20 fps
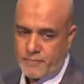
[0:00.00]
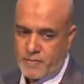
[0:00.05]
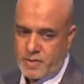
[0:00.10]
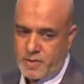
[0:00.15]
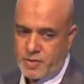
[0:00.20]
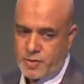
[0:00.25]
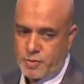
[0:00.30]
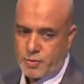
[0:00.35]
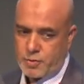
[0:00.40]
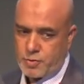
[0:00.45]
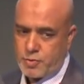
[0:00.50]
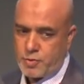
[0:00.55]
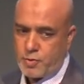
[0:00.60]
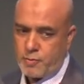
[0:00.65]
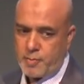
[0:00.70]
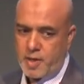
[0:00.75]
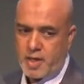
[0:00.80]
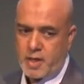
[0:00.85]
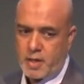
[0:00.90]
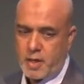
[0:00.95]
So
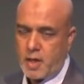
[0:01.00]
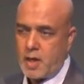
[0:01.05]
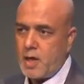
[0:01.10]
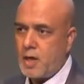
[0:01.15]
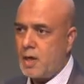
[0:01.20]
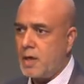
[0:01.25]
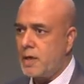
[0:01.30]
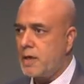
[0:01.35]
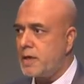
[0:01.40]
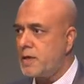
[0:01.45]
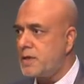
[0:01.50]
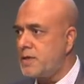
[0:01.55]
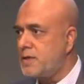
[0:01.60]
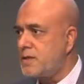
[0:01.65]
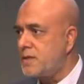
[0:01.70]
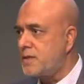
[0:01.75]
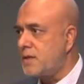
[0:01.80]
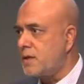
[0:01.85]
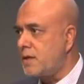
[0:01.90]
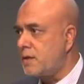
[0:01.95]
Geomain
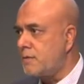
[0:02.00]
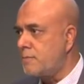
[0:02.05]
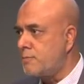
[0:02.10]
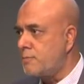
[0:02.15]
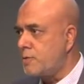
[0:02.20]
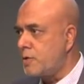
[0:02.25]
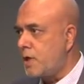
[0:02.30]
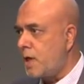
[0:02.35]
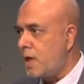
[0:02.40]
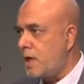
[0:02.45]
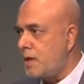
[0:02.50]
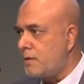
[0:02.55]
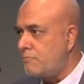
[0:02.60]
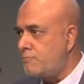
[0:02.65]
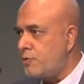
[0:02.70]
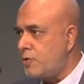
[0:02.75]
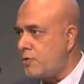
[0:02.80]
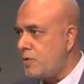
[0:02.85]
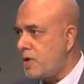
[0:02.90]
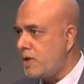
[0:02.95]
is a
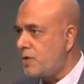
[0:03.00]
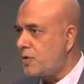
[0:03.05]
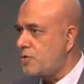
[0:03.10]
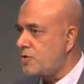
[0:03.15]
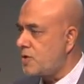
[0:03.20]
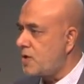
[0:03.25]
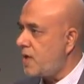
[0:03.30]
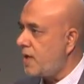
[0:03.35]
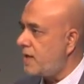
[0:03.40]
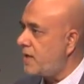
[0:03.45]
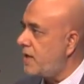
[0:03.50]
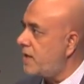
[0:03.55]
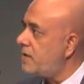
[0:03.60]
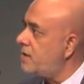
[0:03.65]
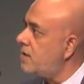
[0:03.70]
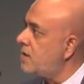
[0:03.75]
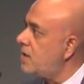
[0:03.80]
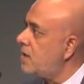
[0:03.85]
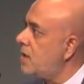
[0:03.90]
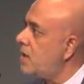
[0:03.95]
unique digital
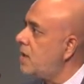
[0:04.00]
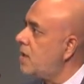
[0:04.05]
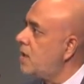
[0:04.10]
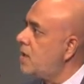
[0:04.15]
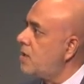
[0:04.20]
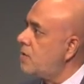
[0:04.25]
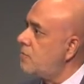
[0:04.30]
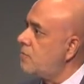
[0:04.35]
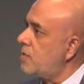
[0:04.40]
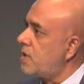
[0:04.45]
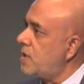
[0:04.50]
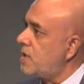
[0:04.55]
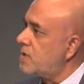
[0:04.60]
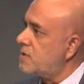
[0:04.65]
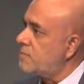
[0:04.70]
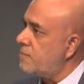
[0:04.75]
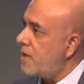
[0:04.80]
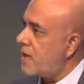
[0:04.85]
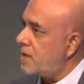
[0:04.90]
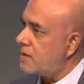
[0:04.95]
identity. We
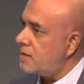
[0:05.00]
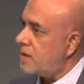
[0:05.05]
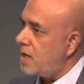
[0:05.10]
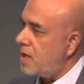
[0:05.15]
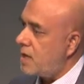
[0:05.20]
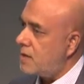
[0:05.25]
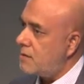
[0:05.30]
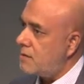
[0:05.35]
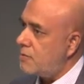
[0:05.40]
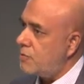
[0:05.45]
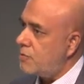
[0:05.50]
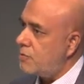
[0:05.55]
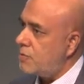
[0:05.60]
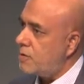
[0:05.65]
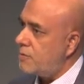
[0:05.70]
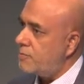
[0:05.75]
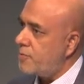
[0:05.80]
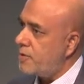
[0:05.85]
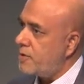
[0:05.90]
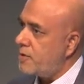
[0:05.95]
expect that over
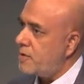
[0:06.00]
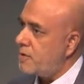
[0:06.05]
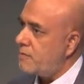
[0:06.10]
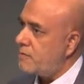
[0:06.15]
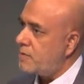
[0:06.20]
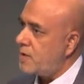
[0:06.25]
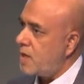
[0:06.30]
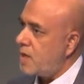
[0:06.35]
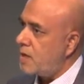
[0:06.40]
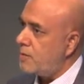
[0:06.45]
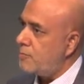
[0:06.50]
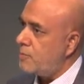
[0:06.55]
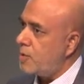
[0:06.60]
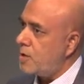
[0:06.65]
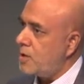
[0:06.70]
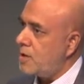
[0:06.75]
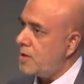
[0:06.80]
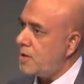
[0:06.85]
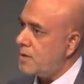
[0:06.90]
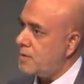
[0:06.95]
a period of
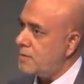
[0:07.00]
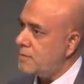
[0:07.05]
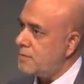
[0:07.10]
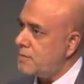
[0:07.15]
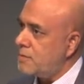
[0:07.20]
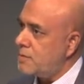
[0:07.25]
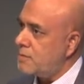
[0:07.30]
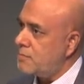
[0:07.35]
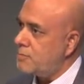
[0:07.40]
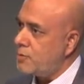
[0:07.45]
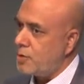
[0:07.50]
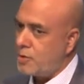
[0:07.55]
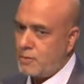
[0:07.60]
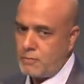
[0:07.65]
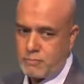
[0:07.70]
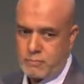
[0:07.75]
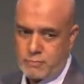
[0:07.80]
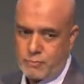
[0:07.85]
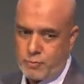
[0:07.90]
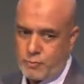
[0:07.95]
time, you
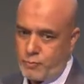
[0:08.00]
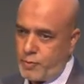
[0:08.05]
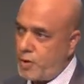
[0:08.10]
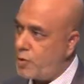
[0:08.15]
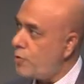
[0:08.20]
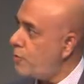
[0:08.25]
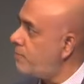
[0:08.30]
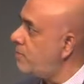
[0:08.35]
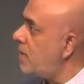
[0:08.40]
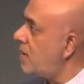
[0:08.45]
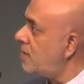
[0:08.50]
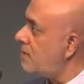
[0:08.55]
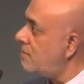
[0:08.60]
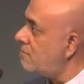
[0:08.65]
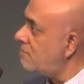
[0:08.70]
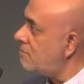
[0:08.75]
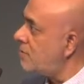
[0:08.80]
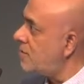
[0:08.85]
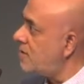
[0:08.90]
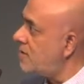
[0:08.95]
know, we hope that
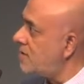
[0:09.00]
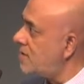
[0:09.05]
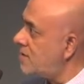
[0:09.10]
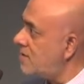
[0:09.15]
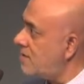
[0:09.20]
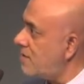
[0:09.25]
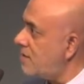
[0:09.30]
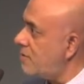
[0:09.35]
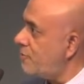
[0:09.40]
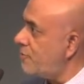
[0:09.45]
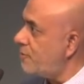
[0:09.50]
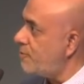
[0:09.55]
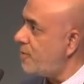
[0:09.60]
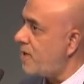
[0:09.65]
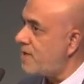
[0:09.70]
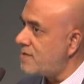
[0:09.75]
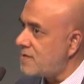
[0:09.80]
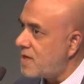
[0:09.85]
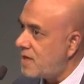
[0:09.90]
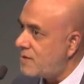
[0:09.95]
this is going to
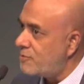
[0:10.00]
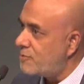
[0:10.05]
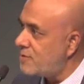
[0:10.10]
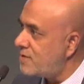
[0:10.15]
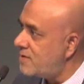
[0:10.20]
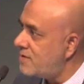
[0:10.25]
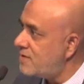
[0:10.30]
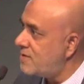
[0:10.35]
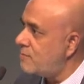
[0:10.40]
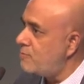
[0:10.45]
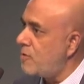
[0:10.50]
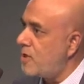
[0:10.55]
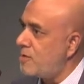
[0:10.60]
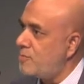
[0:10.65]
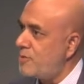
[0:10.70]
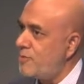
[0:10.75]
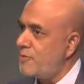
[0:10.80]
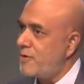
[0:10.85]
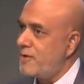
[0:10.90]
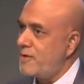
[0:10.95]
replace addresses. It might
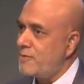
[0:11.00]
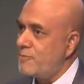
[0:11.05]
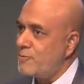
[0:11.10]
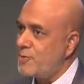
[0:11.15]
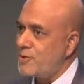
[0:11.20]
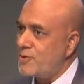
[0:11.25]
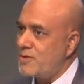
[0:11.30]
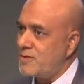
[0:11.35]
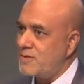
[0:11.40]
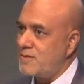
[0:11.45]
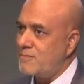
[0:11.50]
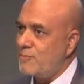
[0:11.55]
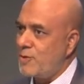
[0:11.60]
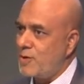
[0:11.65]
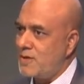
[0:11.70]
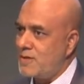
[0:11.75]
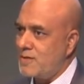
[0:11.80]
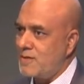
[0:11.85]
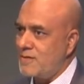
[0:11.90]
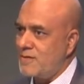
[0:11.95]
be very ambitious,
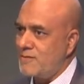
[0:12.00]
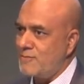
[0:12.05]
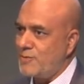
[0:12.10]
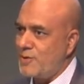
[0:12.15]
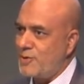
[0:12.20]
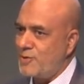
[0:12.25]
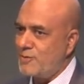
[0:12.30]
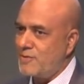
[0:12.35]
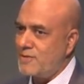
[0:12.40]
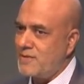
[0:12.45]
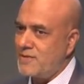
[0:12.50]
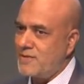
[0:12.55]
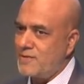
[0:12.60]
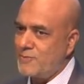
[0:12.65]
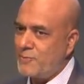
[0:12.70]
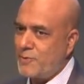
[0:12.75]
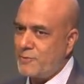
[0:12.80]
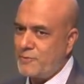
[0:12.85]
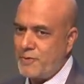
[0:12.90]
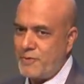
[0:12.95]
but you know, this is
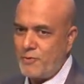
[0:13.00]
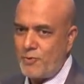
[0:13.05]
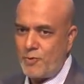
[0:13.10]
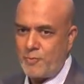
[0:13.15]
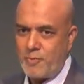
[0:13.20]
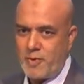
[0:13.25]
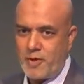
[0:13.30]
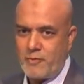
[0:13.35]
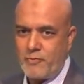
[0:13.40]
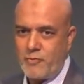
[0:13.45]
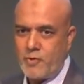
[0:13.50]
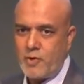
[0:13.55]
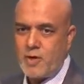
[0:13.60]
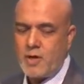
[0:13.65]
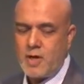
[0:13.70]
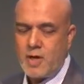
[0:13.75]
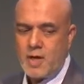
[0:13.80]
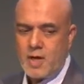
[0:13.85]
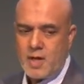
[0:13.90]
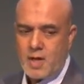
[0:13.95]
what we are hoping for.
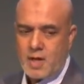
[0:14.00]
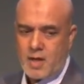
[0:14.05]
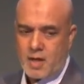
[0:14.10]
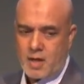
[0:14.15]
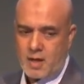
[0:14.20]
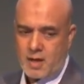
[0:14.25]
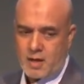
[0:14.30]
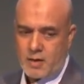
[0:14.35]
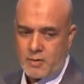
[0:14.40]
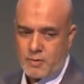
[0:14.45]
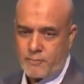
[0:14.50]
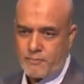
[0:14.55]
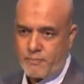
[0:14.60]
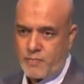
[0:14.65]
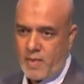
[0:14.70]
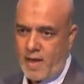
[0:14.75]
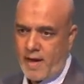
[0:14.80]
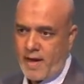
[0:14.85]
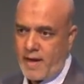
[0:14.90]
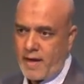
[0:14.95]

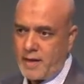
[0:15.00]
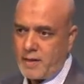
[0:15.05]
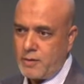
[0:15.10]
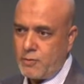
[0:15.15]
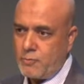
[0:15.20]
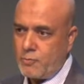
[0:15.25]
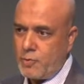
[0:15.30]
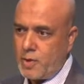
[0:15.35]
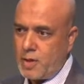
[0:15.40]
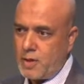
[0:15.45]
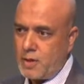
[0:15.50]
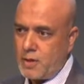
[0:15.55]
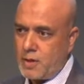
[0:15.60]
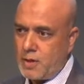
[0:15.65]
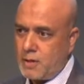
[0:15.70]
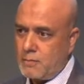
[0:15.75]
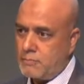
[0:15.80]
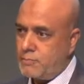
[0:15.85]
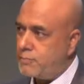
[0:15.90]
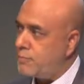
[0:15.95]
And
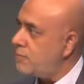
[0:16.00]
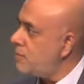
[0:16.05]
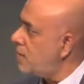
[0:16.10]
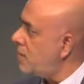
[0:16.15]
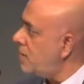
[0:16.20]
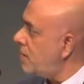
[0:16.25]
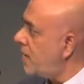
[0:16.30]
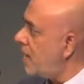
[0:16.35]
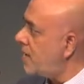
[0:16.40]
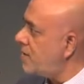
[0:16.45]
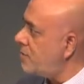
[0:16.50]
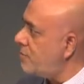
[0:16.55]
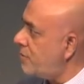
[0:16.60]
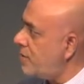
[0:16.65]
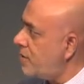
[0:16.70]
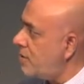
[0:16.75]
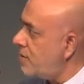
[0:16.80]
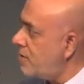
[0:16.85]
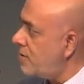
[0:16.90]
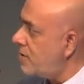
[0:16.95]
we'll in
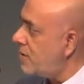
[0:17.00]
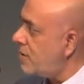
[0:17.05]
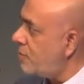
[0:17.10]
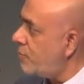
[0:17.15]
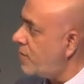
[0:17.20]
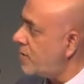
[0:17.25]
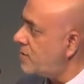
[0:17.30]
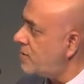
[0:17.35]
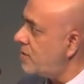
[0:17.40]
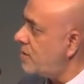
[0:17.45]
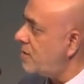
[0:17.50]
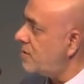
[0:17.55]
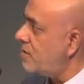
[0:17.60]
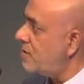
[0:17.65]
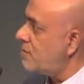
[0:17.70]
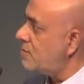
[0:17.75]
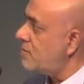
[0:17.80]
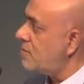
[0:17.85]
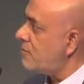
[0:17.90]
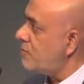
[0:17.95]
answering your earlier question in
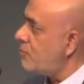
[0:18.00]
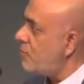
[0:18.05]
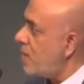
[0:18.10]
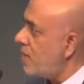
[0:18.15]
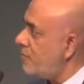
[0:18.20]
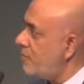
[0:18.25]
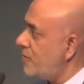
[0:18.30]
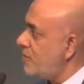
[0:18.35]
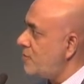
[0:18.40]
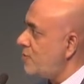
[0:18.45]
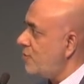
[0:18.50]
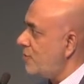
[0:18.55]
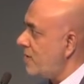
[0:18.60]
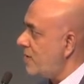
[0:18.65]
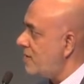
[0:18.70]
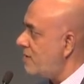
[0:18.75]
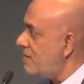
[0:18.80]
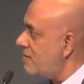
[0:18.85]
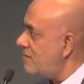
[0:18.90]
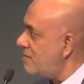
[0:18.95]
terms of why we
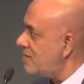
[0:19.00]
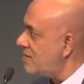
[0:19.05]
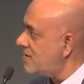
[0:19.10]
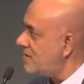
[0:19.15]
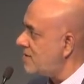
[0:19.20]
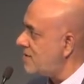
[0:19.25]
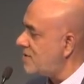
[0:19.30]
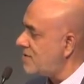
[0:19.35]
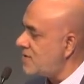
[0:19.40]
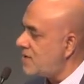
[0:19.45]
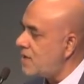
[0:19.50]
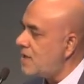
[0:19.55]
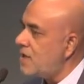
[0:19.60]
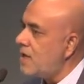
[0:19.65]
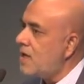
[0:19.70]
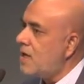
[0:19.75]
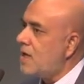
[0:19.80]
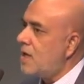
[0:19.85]
joined the CC,